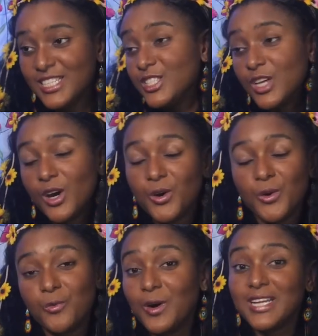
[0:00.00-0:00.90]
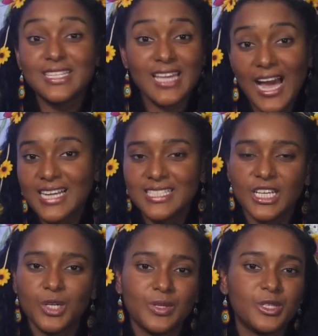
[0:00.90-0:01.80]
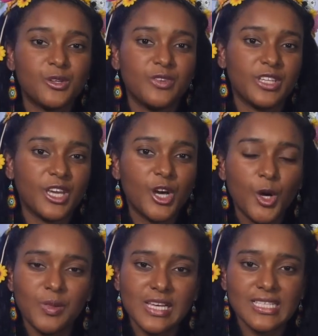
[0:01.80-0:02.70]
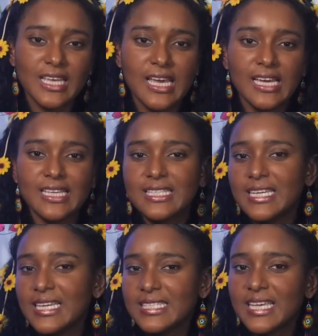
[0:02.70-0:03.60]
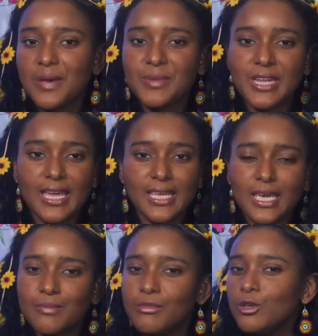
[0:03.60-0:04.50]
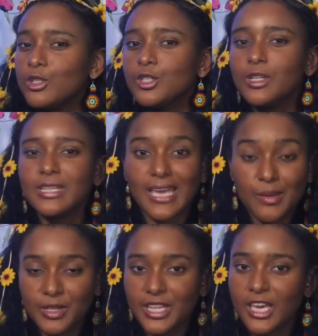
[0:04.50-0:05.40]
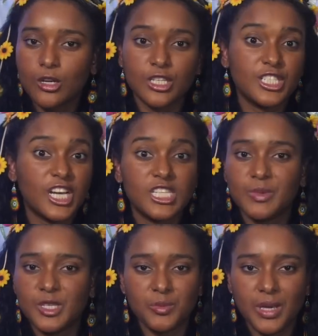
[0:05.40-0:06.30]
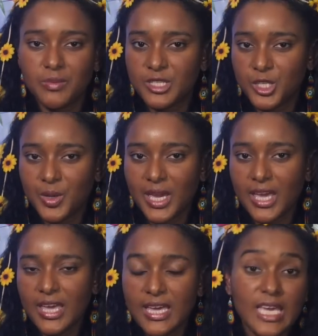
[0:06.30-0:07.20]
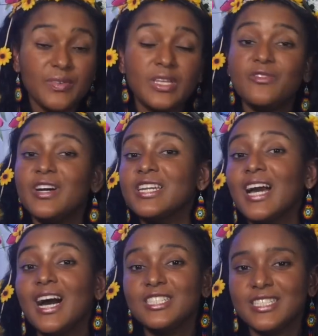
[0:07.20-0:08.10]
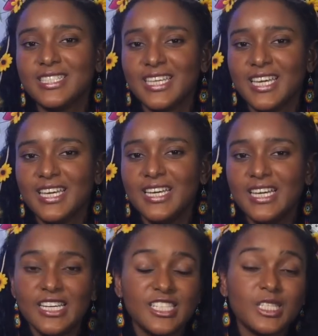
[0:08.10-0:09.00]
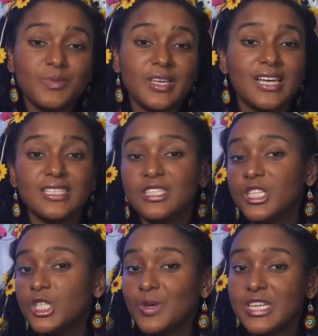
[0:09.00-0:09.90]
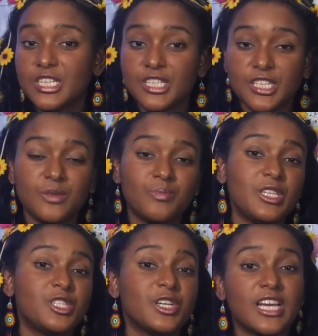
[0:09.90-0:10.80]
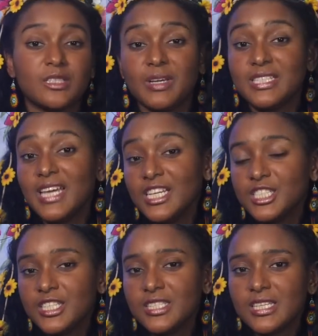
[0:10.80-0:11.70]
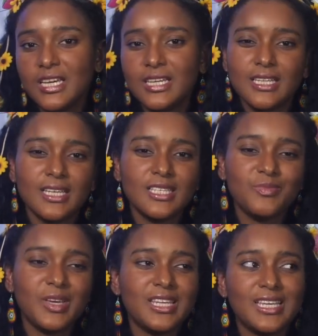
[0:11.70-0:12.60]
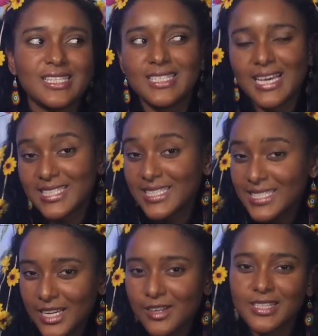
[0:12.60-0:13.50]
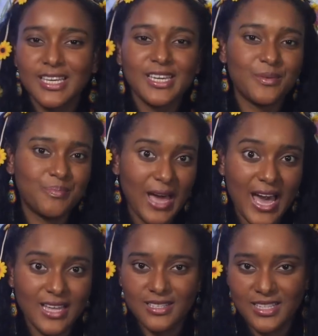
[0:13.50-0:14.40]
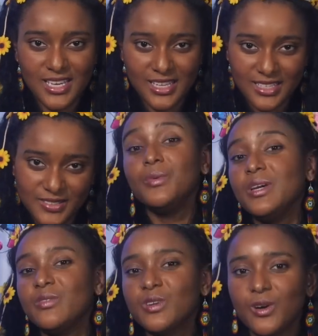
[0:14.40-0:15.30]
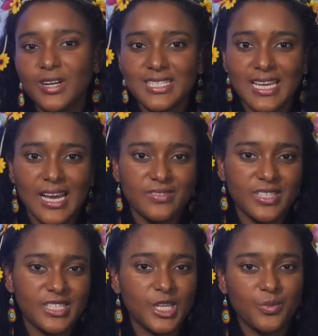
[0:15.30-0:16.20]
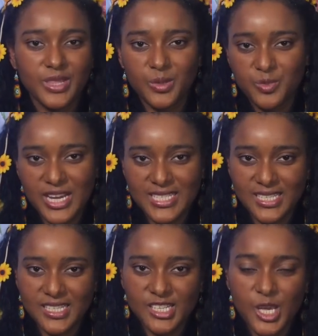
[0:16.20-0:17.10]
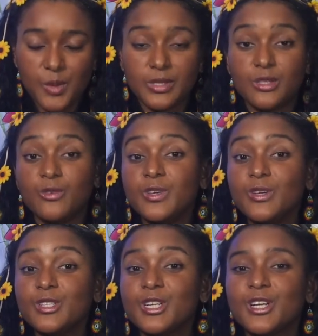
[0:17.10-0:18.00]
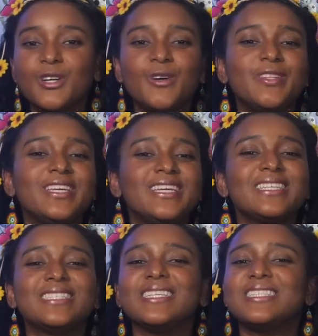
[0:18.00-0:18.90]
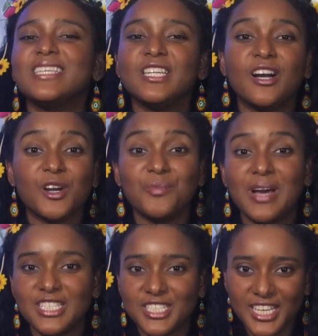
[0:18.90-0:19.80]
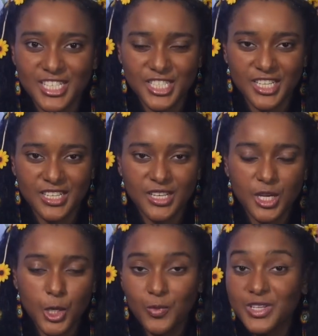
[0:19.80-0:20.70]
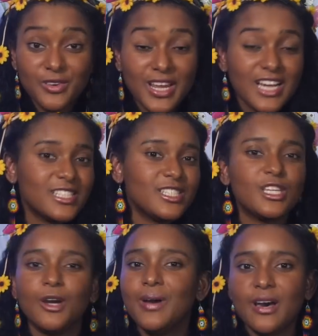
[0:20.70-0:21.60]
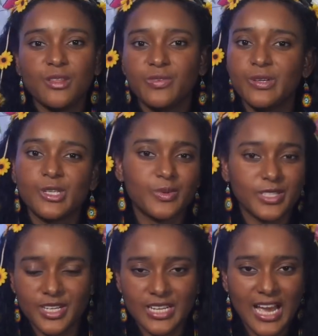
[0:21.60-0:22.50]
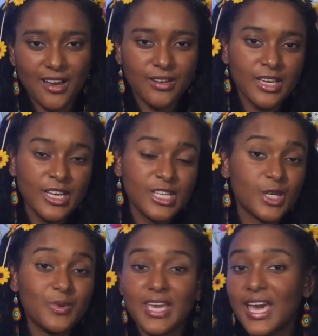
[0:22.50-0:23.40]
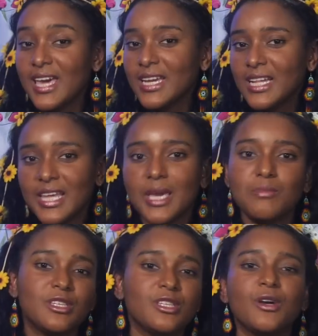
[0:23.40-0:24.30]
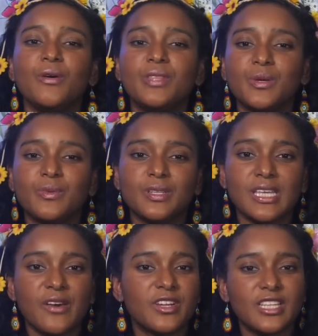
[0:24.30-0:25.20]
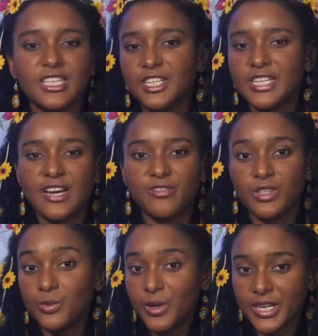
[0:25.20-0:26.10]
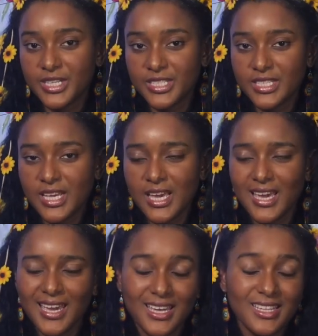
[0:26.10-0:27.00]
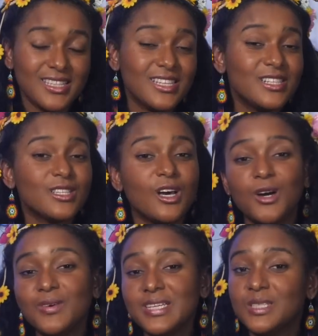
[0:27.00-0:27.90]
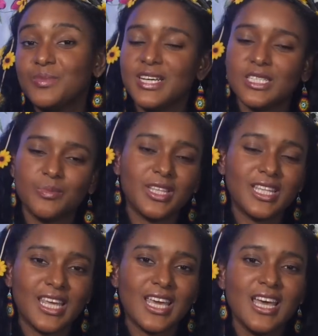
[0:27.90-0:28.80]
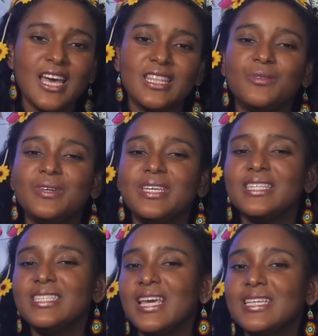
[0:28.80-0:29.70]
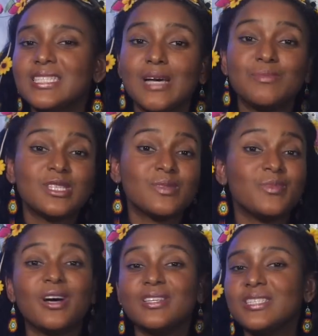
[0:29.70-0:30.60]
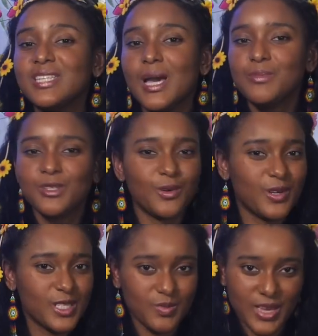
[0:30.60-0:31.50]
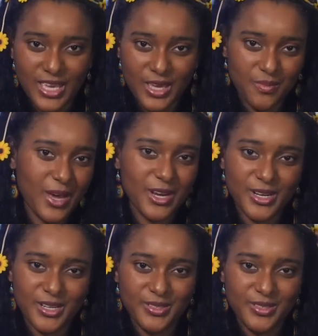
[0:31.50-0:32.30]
So, one tactic when you're feeling hopeless is to examine any emotional labeling or judgment you may be doing, even if unconsciously. Just because a situation didn't meet your expectations doesn't mean it's necessarily a bad thing. We of course have to deal with the present, but the future only exists in our imagination. We don't actually know how the future will turn out, so we can't claim to know that it will definitely turn out for the worse. And there's always the possibility that we could take some small step towards making it better.